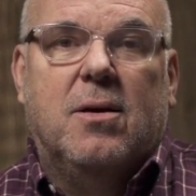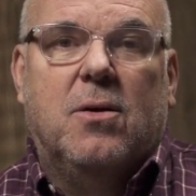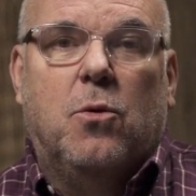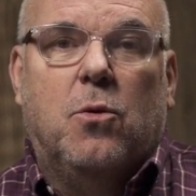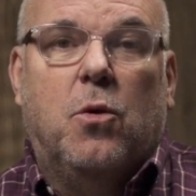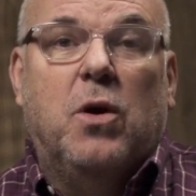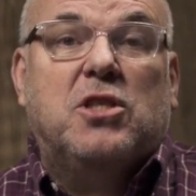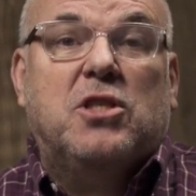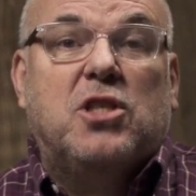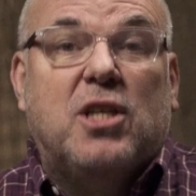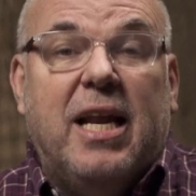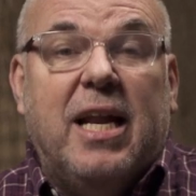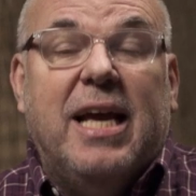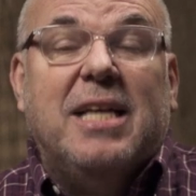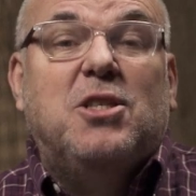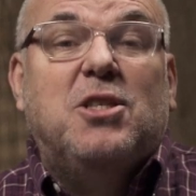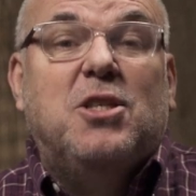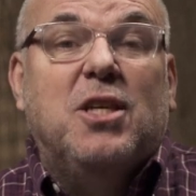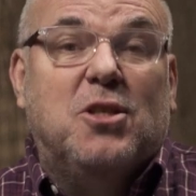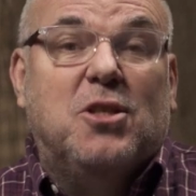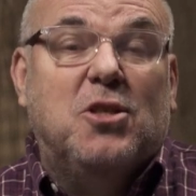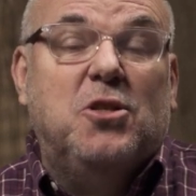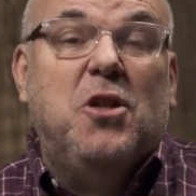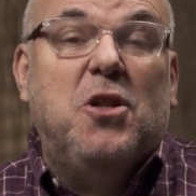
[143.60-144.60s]
which lets
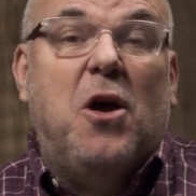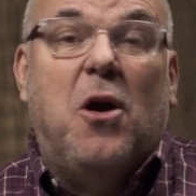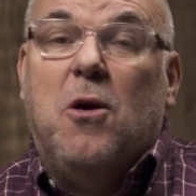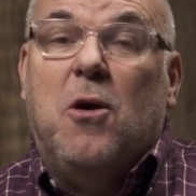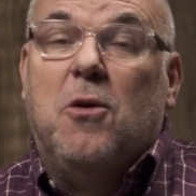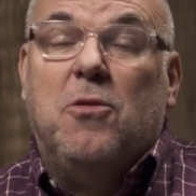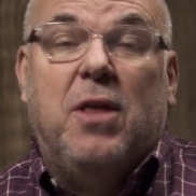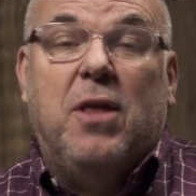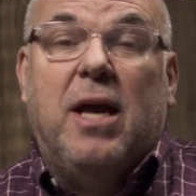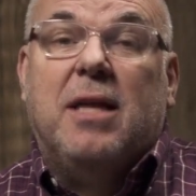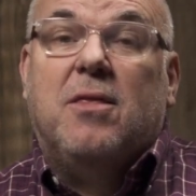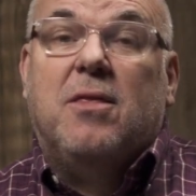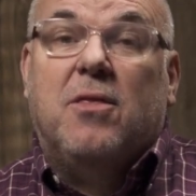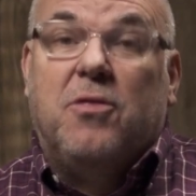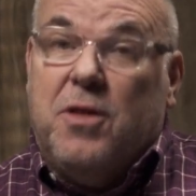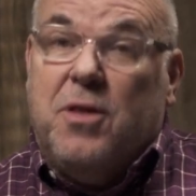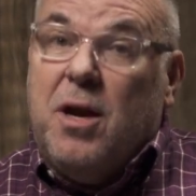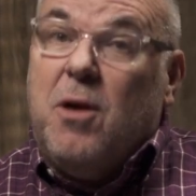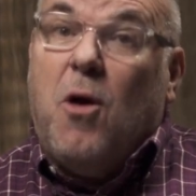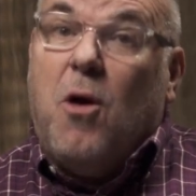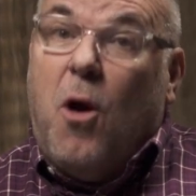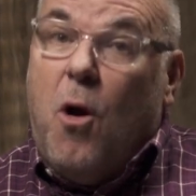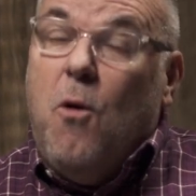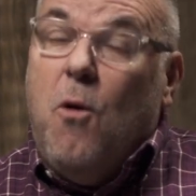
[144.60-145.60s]
us know that
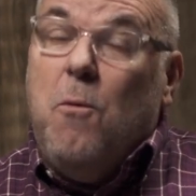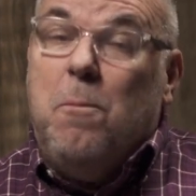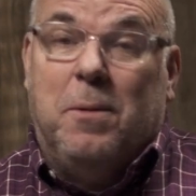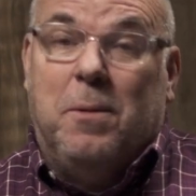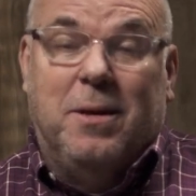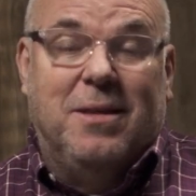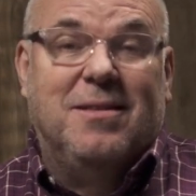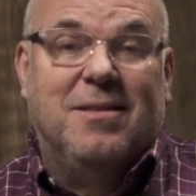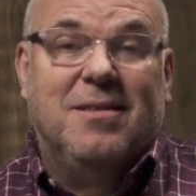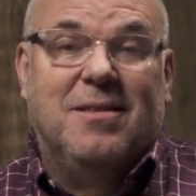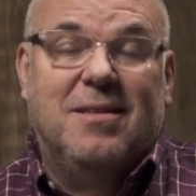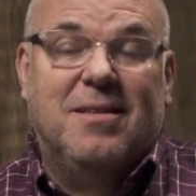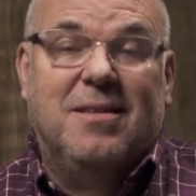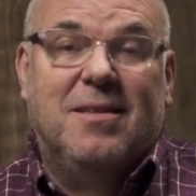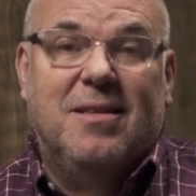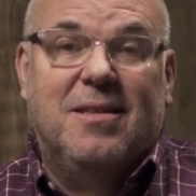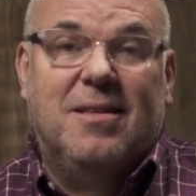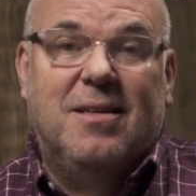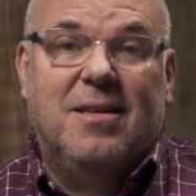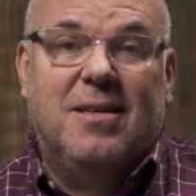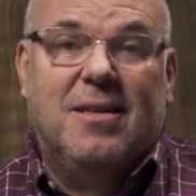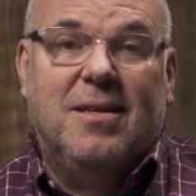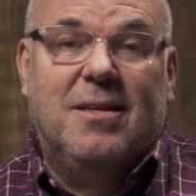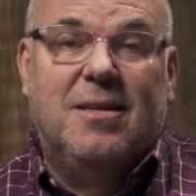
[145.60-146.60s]
they're open.
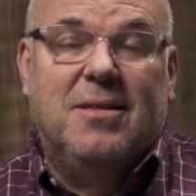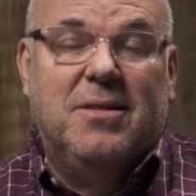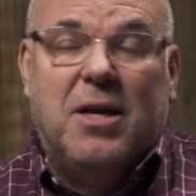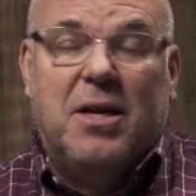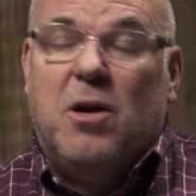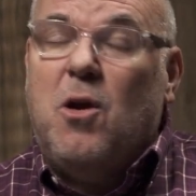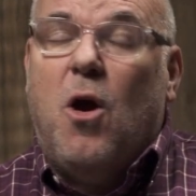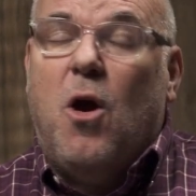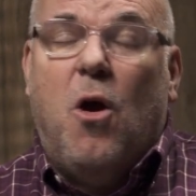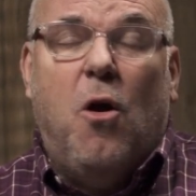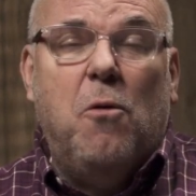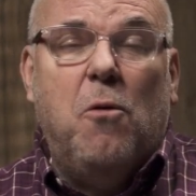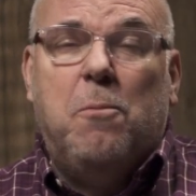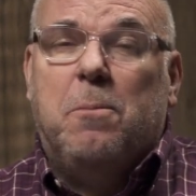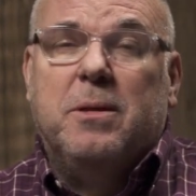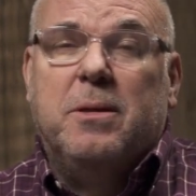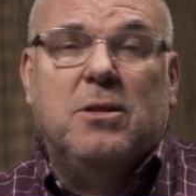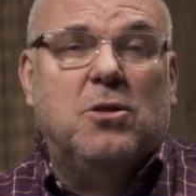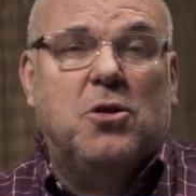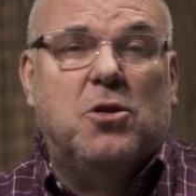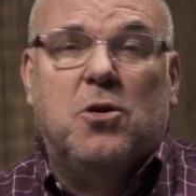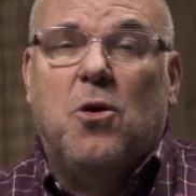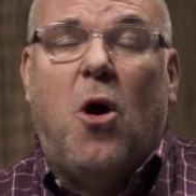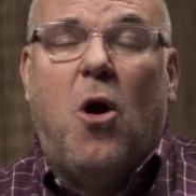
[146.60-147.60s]
They're
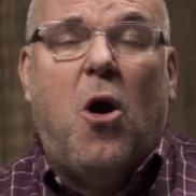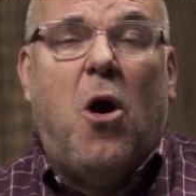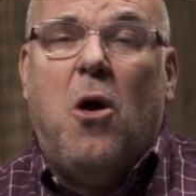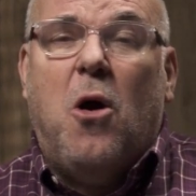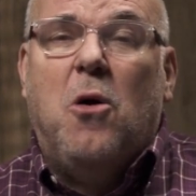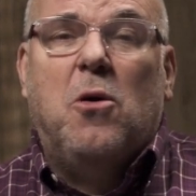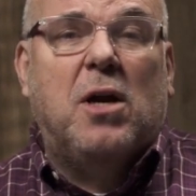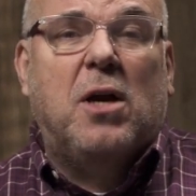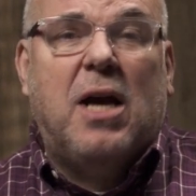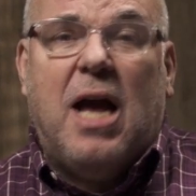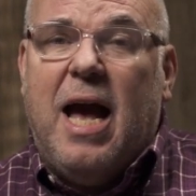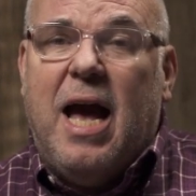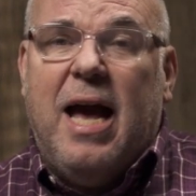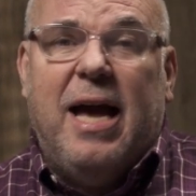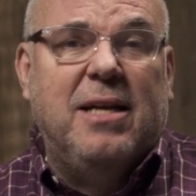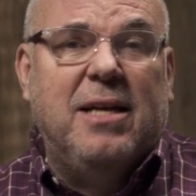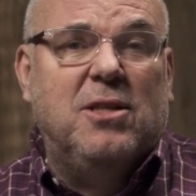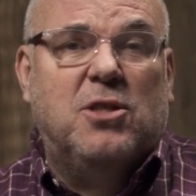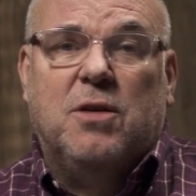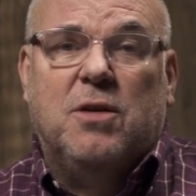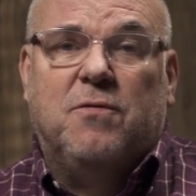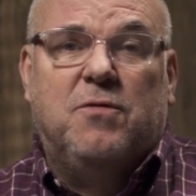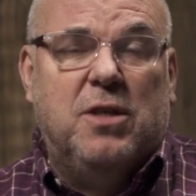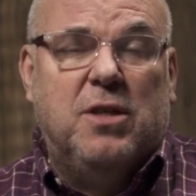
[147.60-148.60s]
open to all
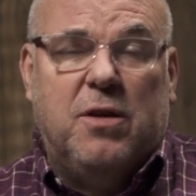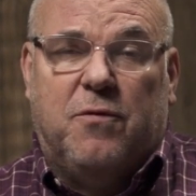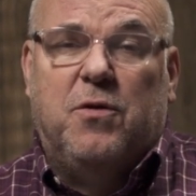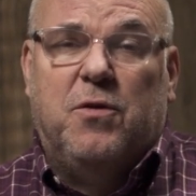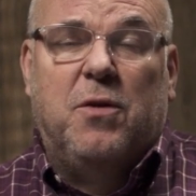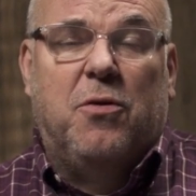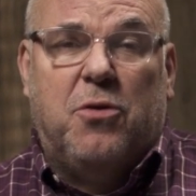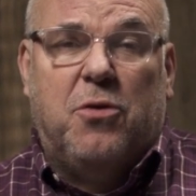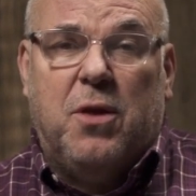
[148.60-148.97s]
kinds of different